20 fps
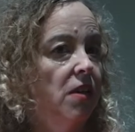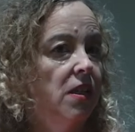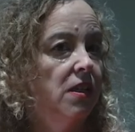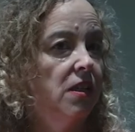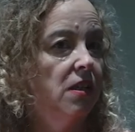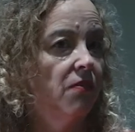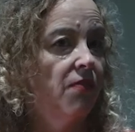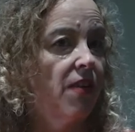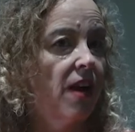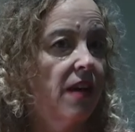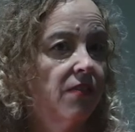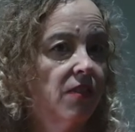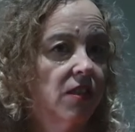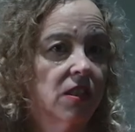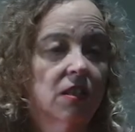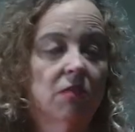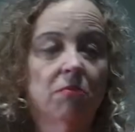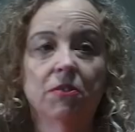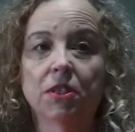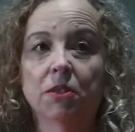is the fact that
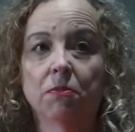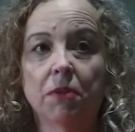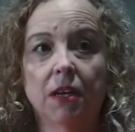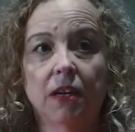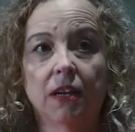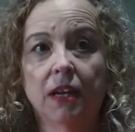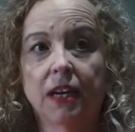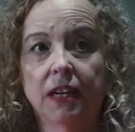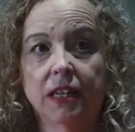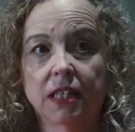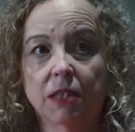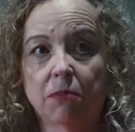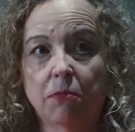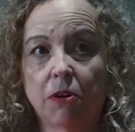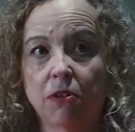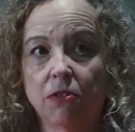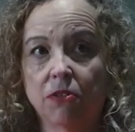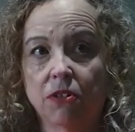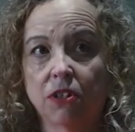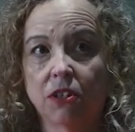someone's been
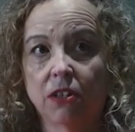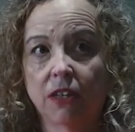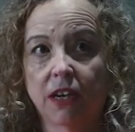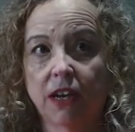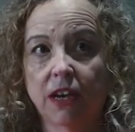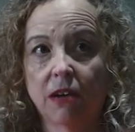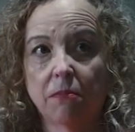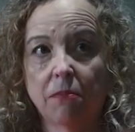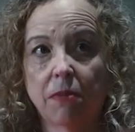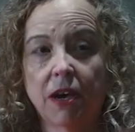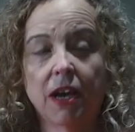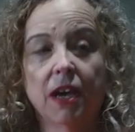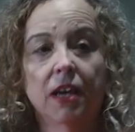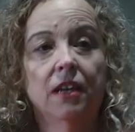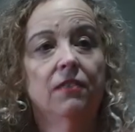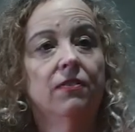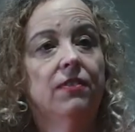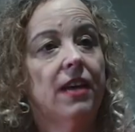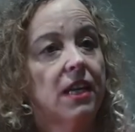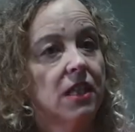exposed to the campaign
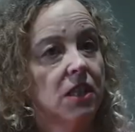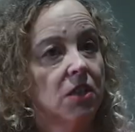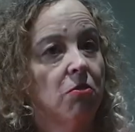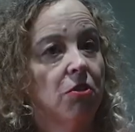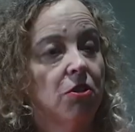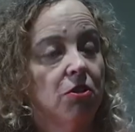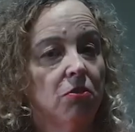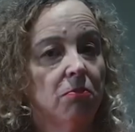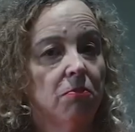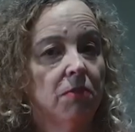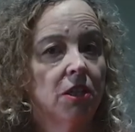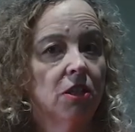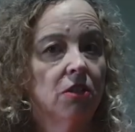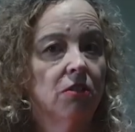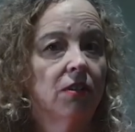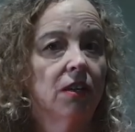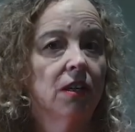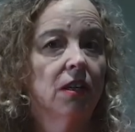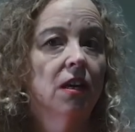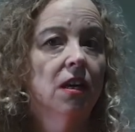and that's what you're
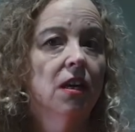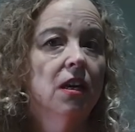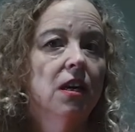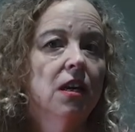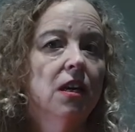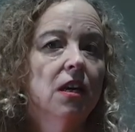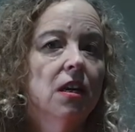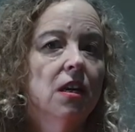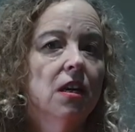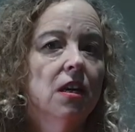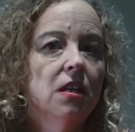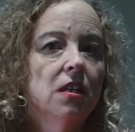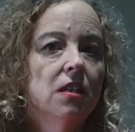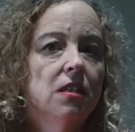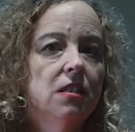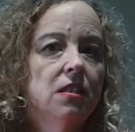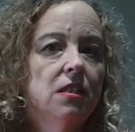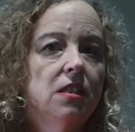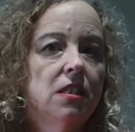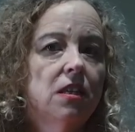measuring.
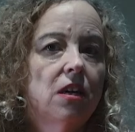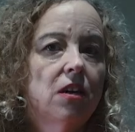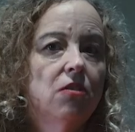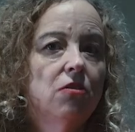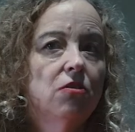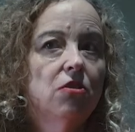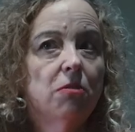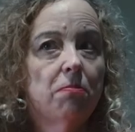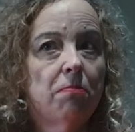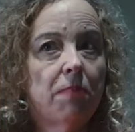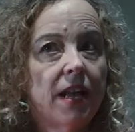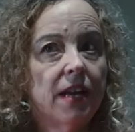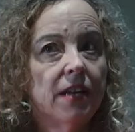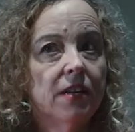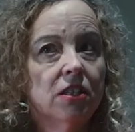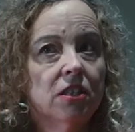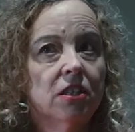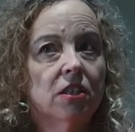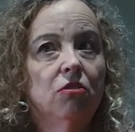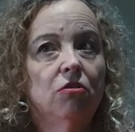So to
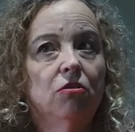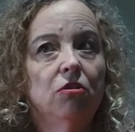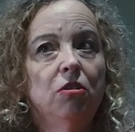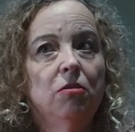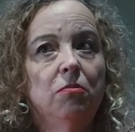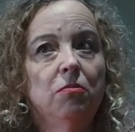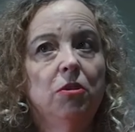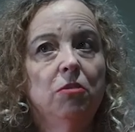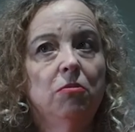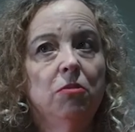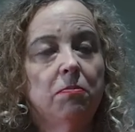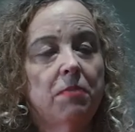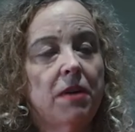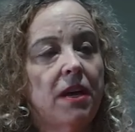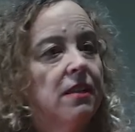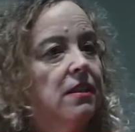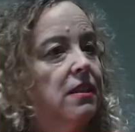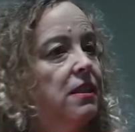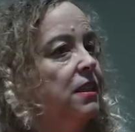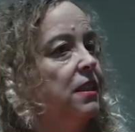balance the group, you would
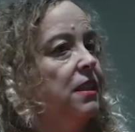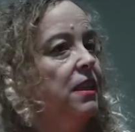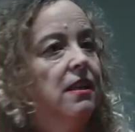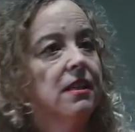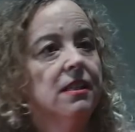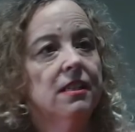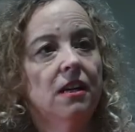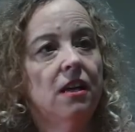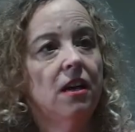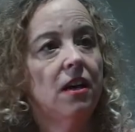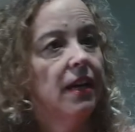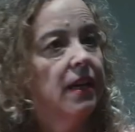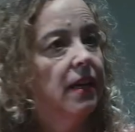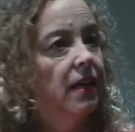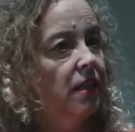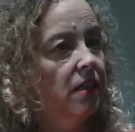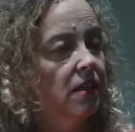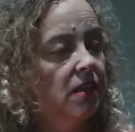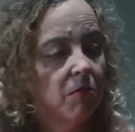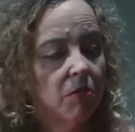balance things
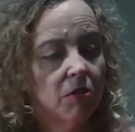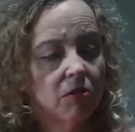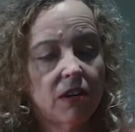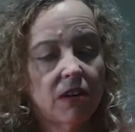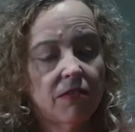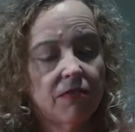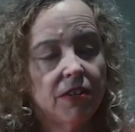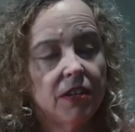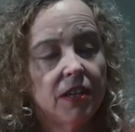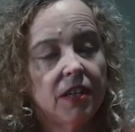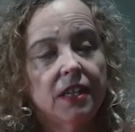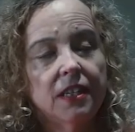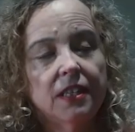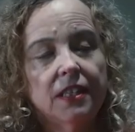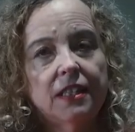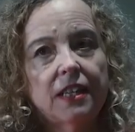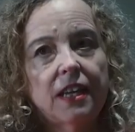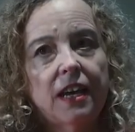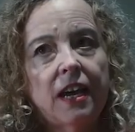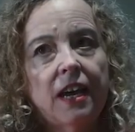like
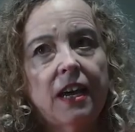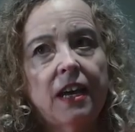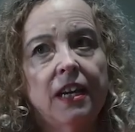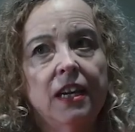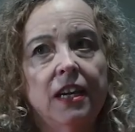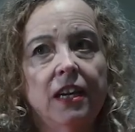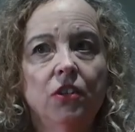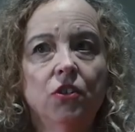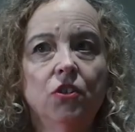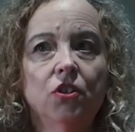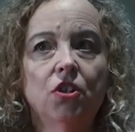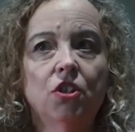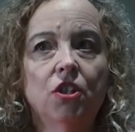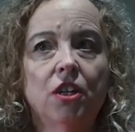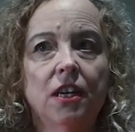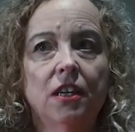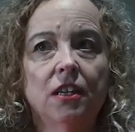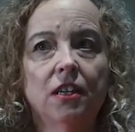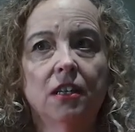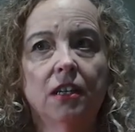demographics, age,
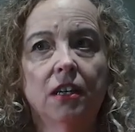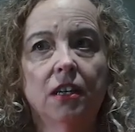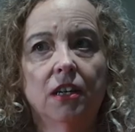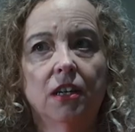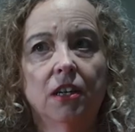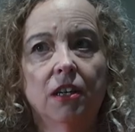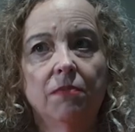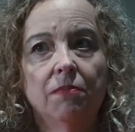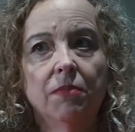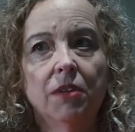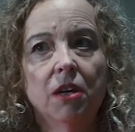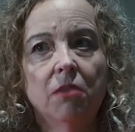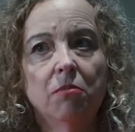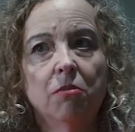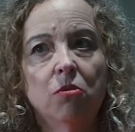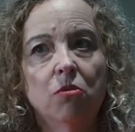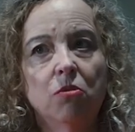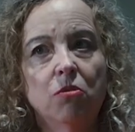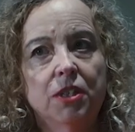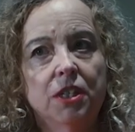gender, but
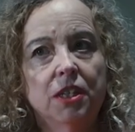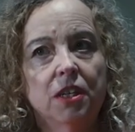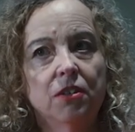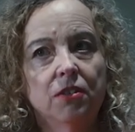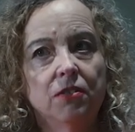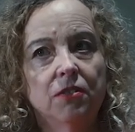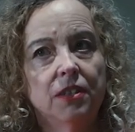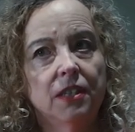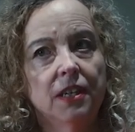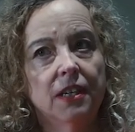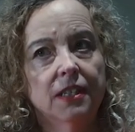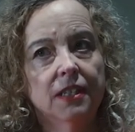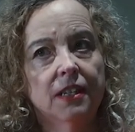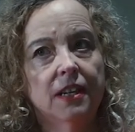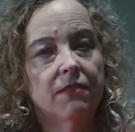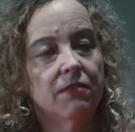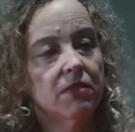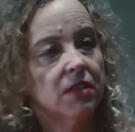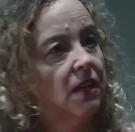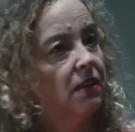also things
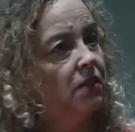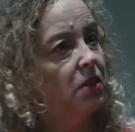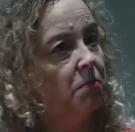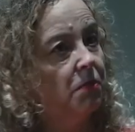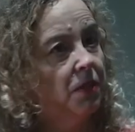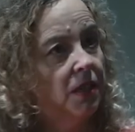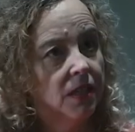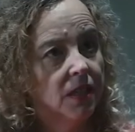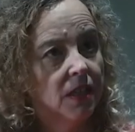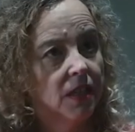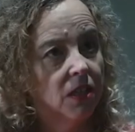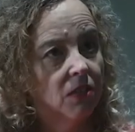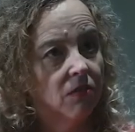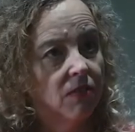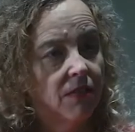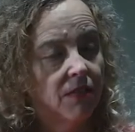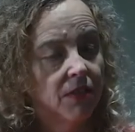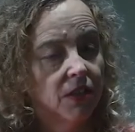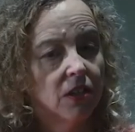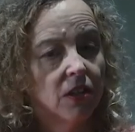like receptability to
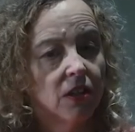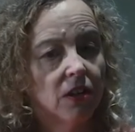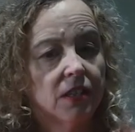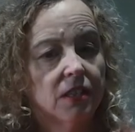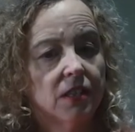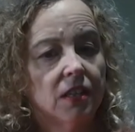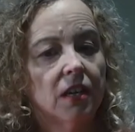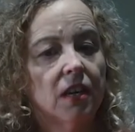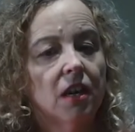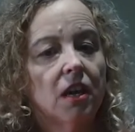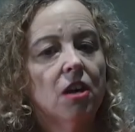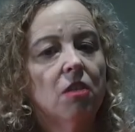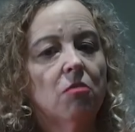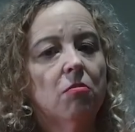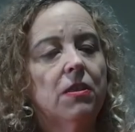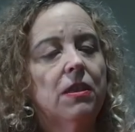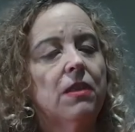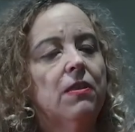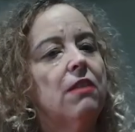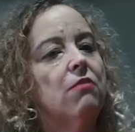advertising,
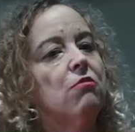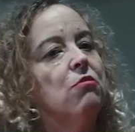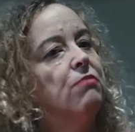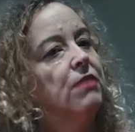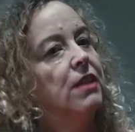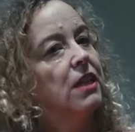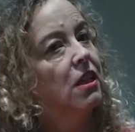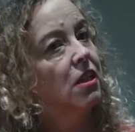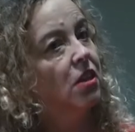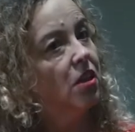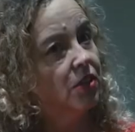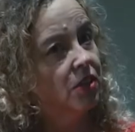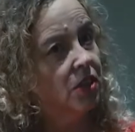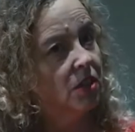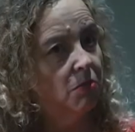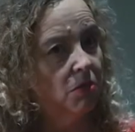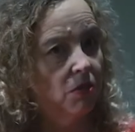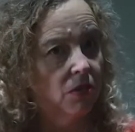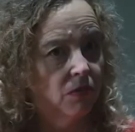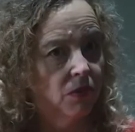whether they're already
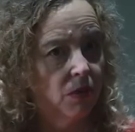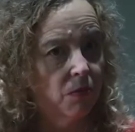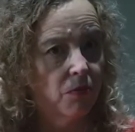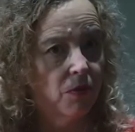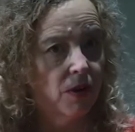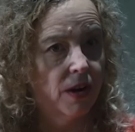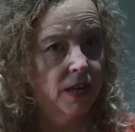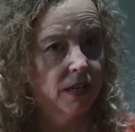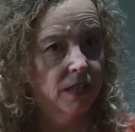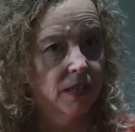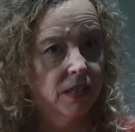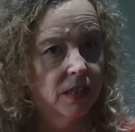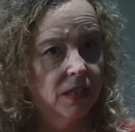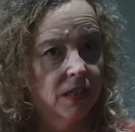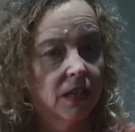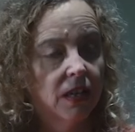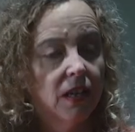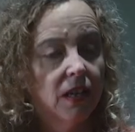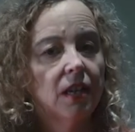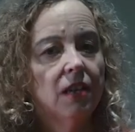customers of the brand,
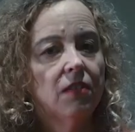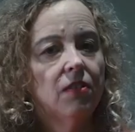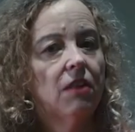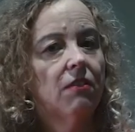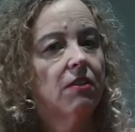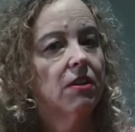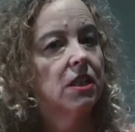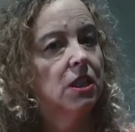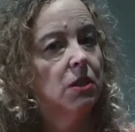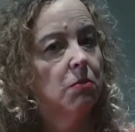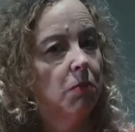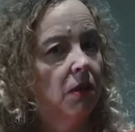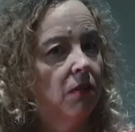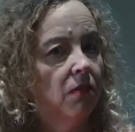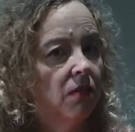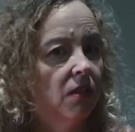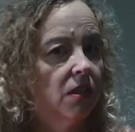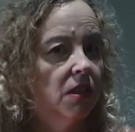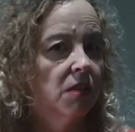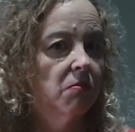their
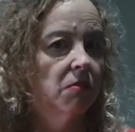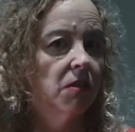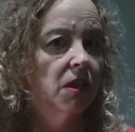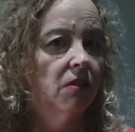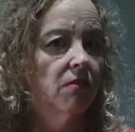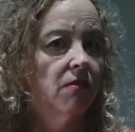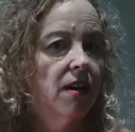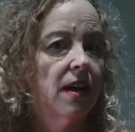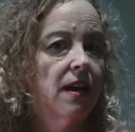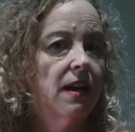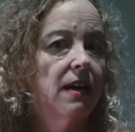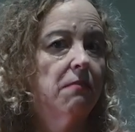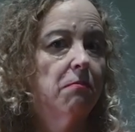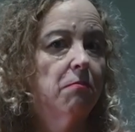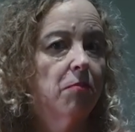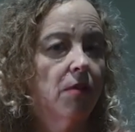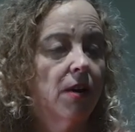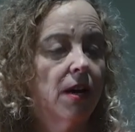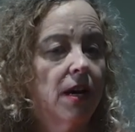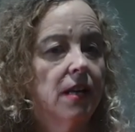experience with the
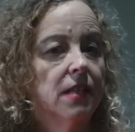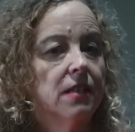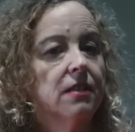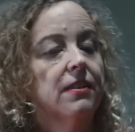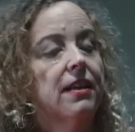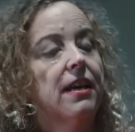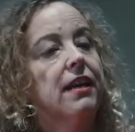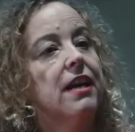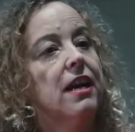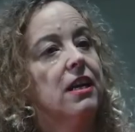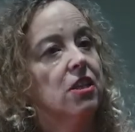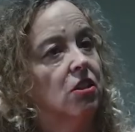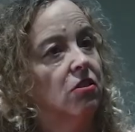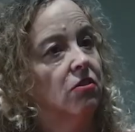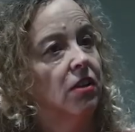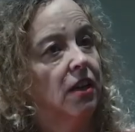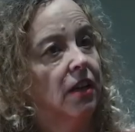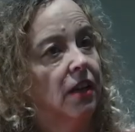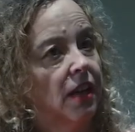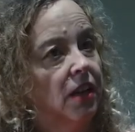brand, their
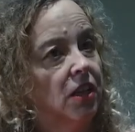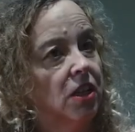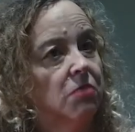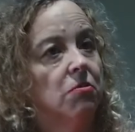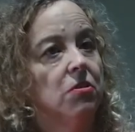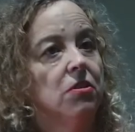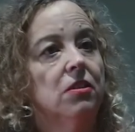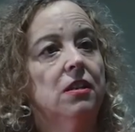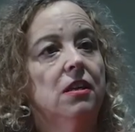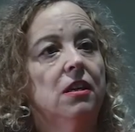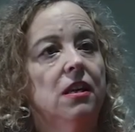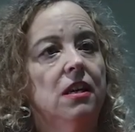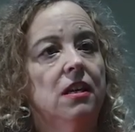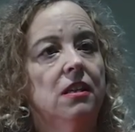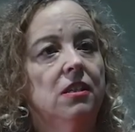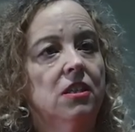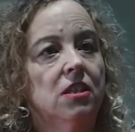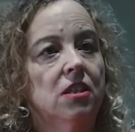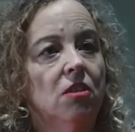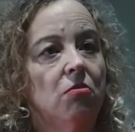category engagement, and
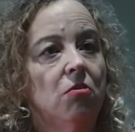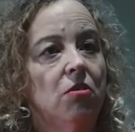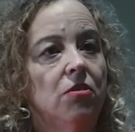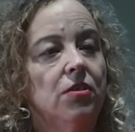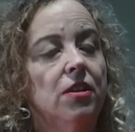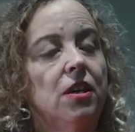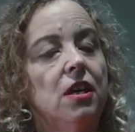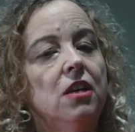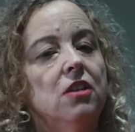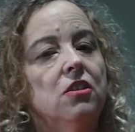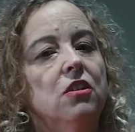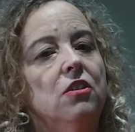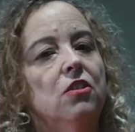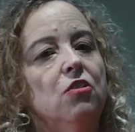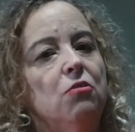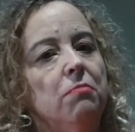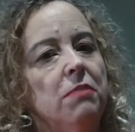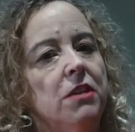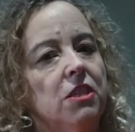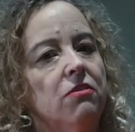so on. So that
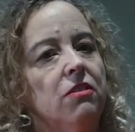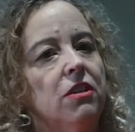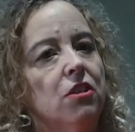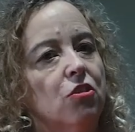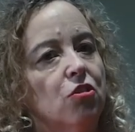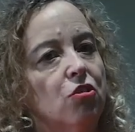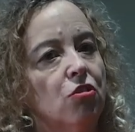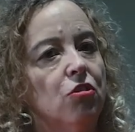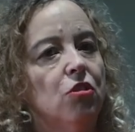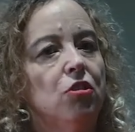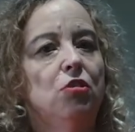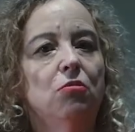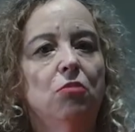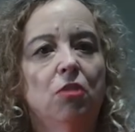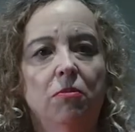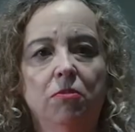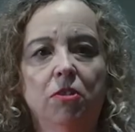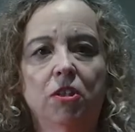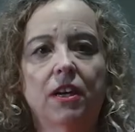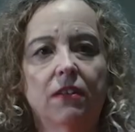you're measuring a true
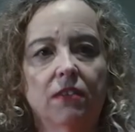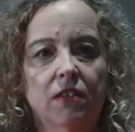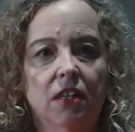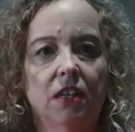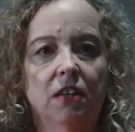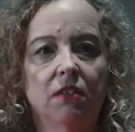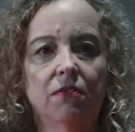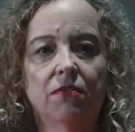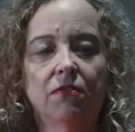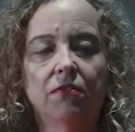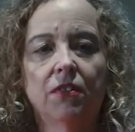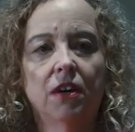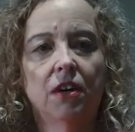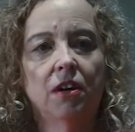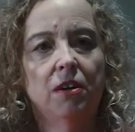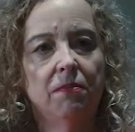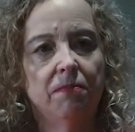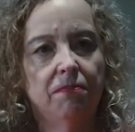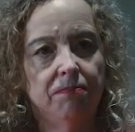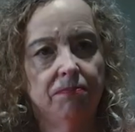objective
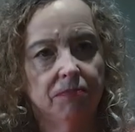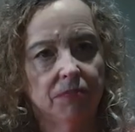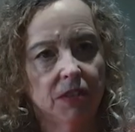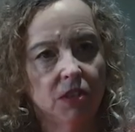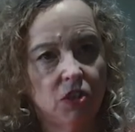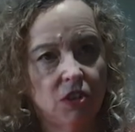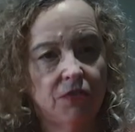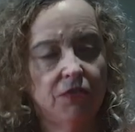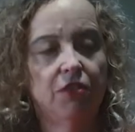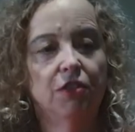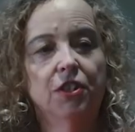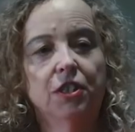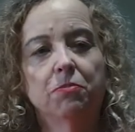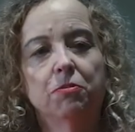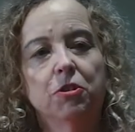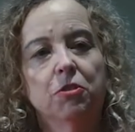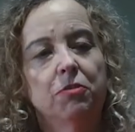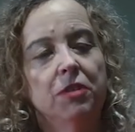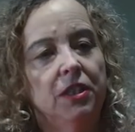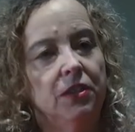difference
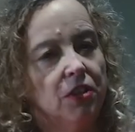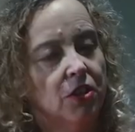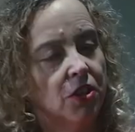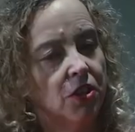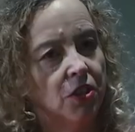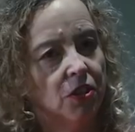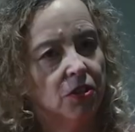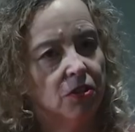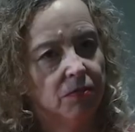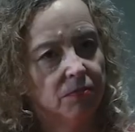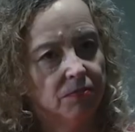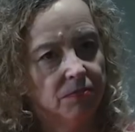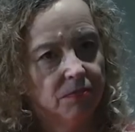between the two.